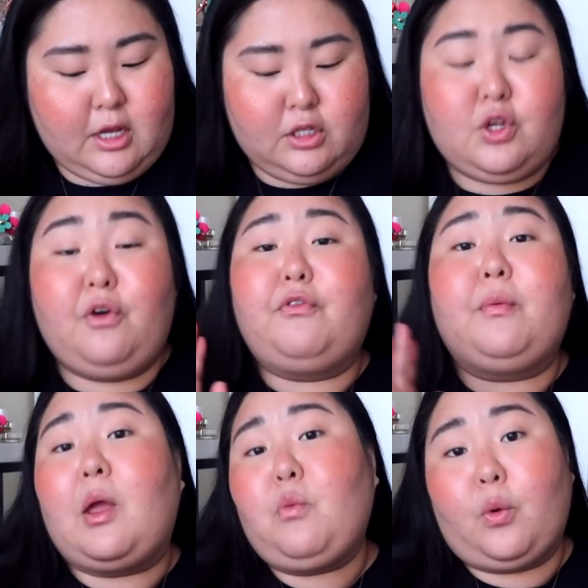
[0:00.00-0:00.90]
So for
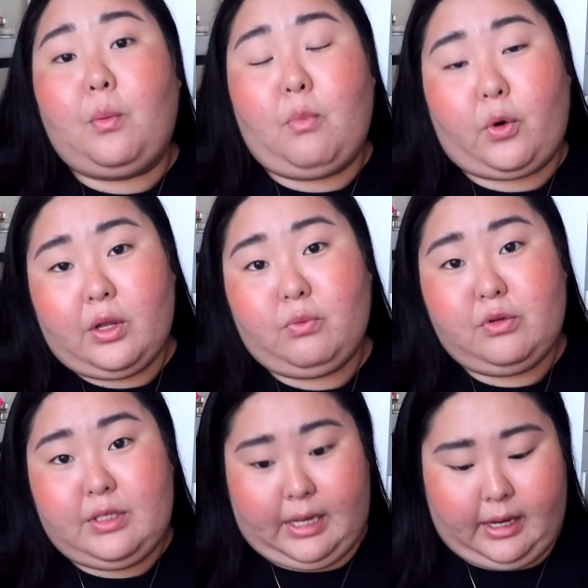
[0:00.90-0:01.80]
my morning
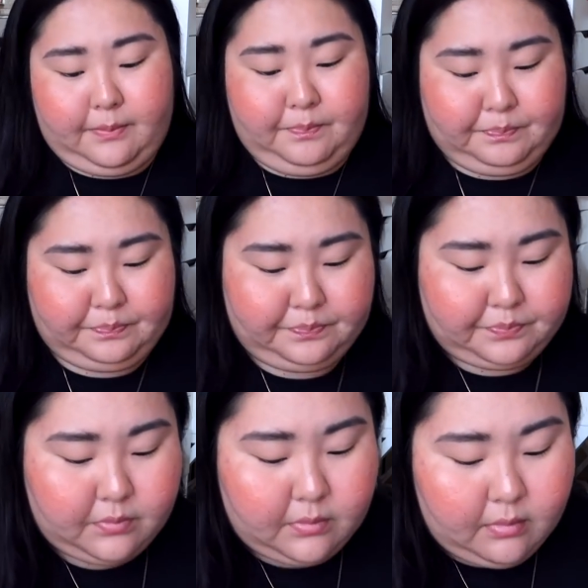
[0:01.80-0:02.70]
routine,
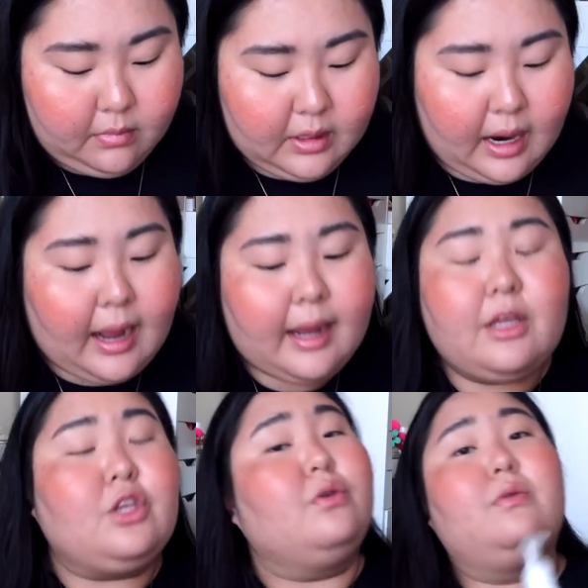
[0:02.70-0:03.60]
I
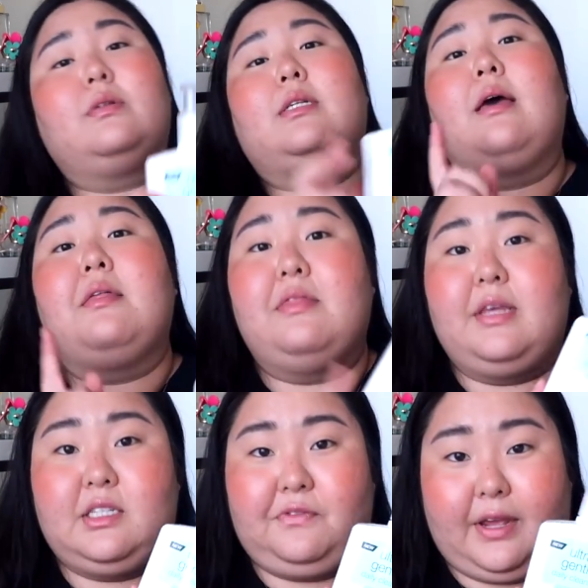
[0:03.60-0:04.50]
use
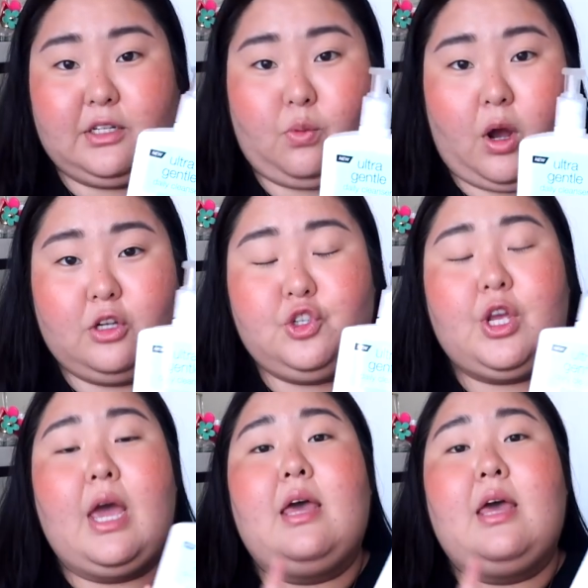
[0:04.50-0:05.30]
this face wash.